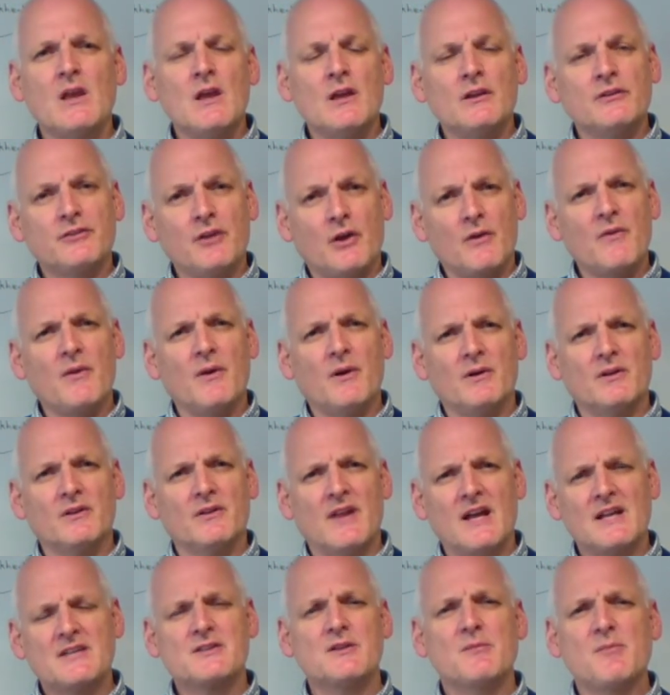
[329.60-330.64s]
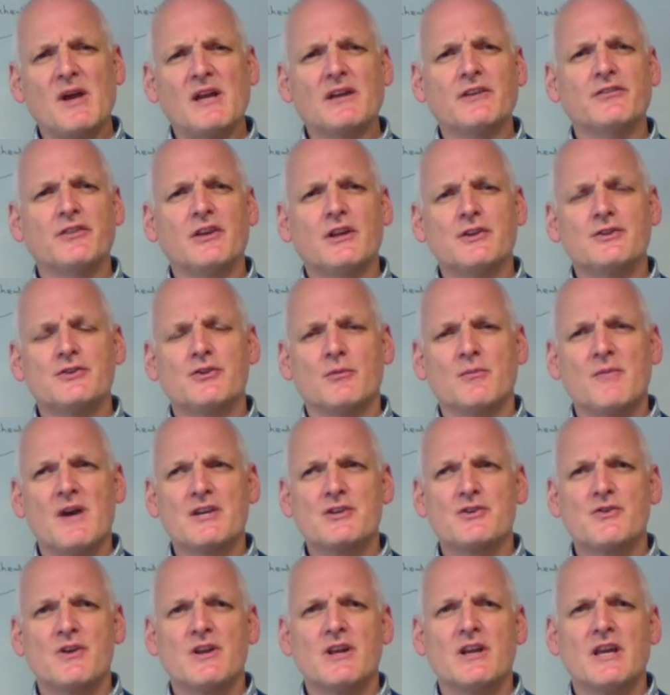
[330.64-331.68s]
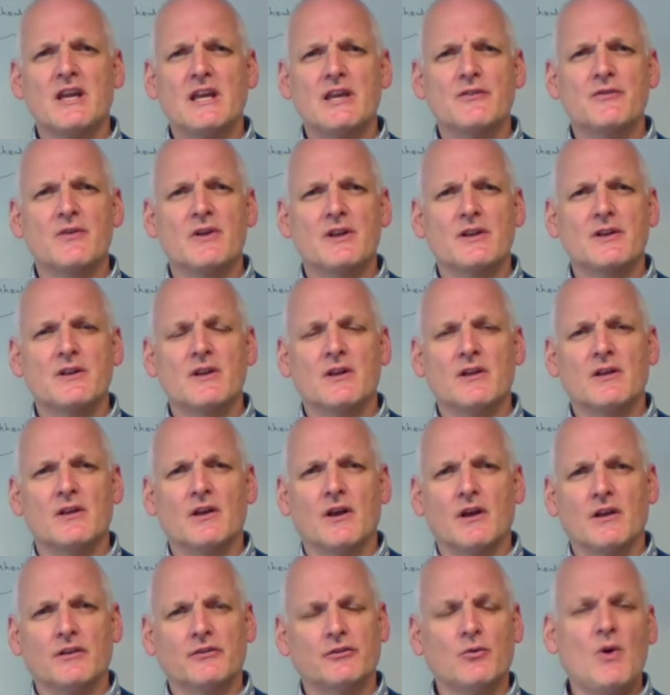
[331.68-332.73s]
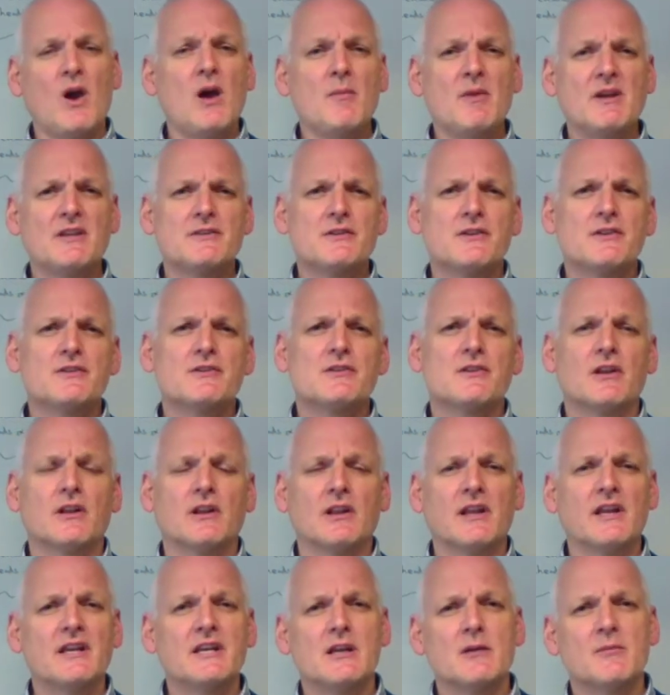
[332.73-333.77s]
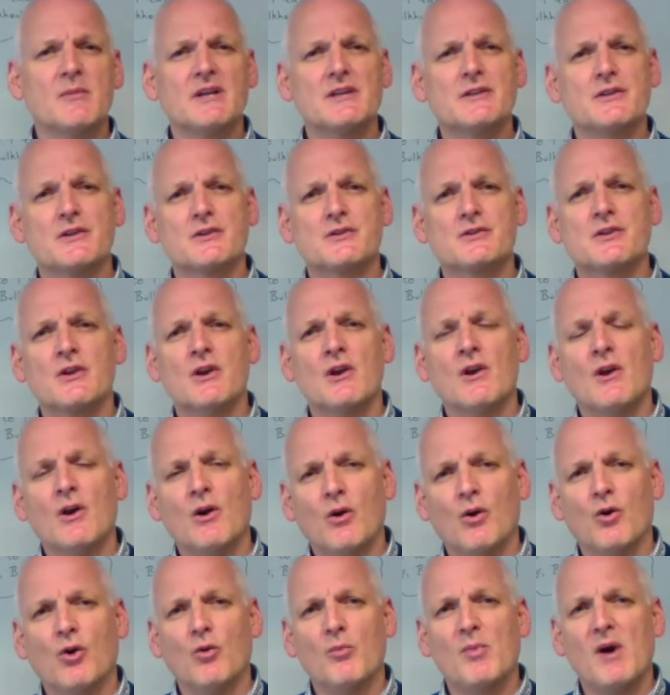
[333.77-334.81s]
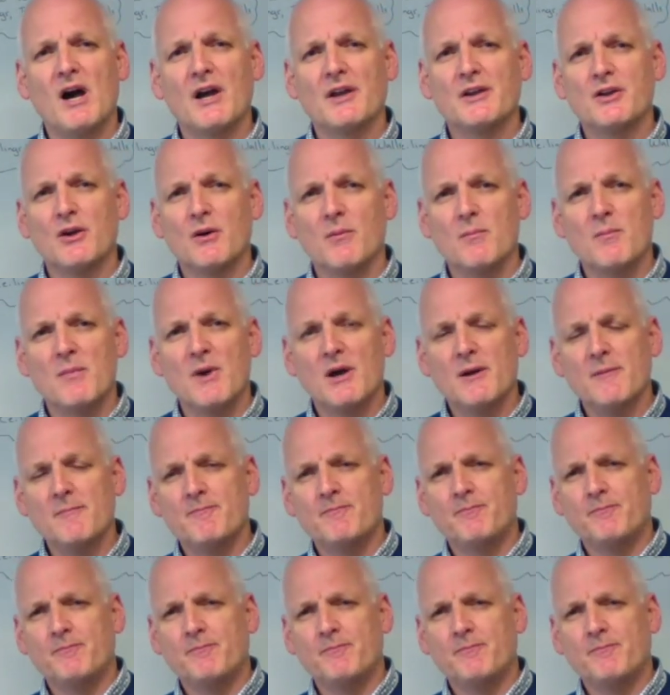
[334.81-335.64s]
So that's the basics. You're measuring either in square meters, linear meters, or by number.